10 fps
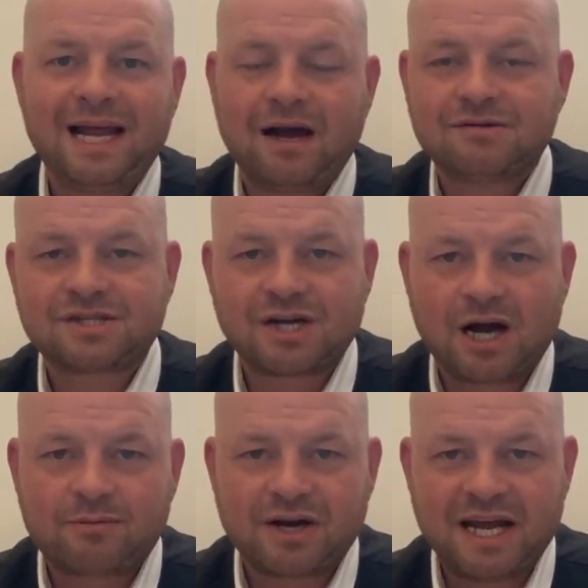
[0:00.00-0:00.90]
Hello,
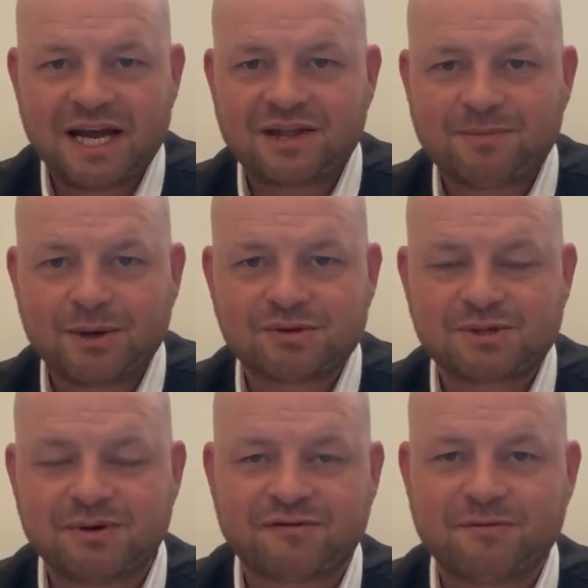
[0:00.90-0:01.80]
Scarborough here, the
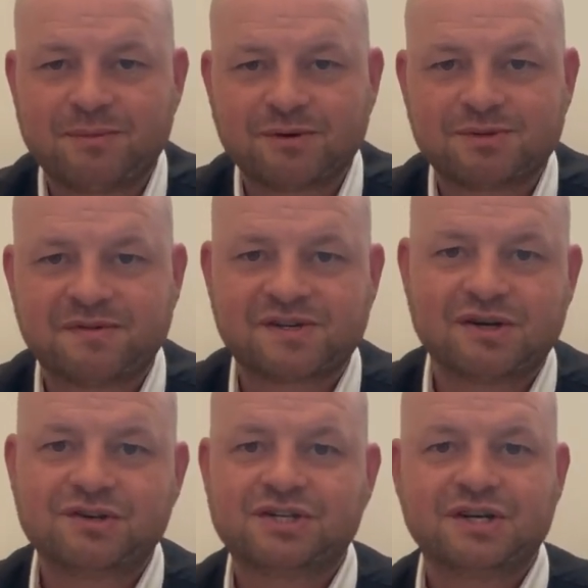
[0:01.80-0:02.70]
Buildsmith from Buildsmith
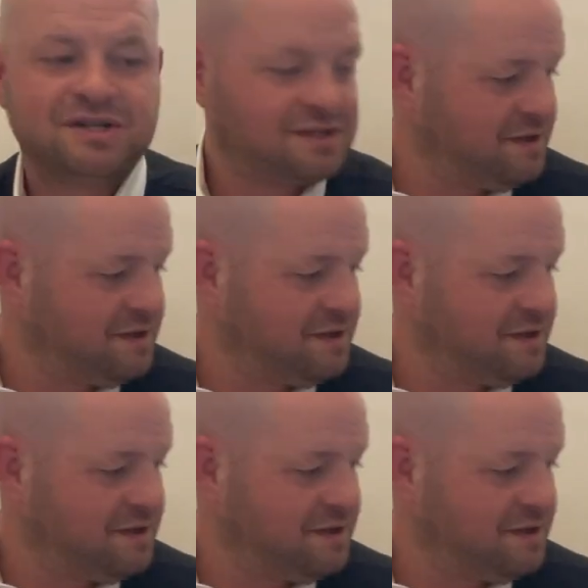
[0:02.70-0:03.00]
Solutions.